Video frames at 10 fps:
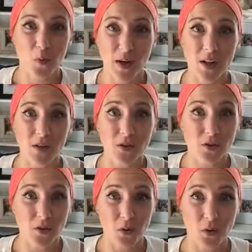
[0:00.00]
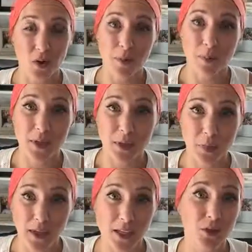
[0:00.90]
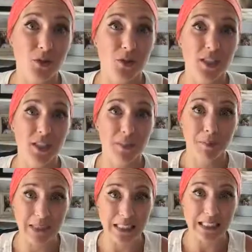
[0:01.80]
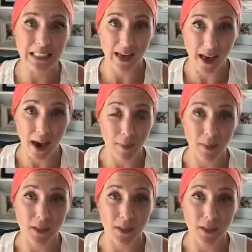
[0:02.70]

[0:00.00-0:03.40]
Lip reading: with your Beachbody Nutrition Plus app.